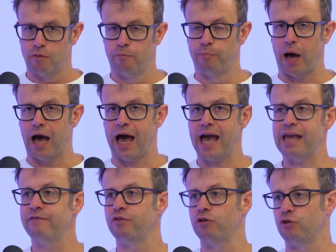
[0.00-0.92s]

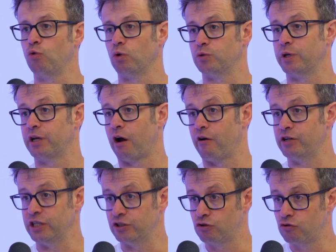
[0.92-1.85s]
behavior that you want to
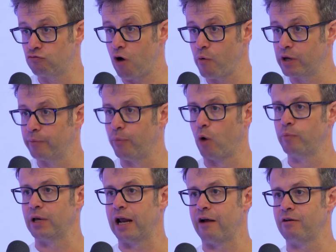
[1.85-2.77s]
encourage is growing in
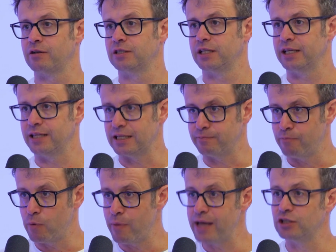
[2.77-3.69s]
popularity, there's
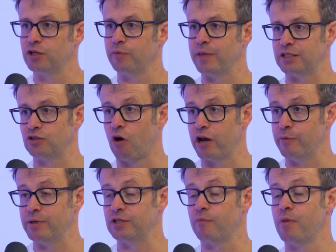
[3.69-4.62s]
momentum, there's
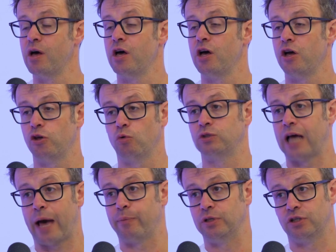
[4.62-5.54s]
dynamism, you'll
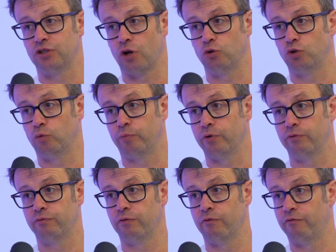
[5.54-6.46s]
tap into social
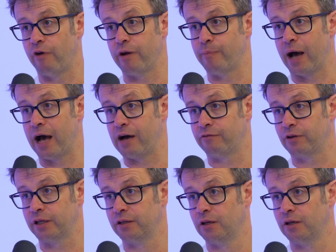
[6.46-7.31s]
proof very powerfully.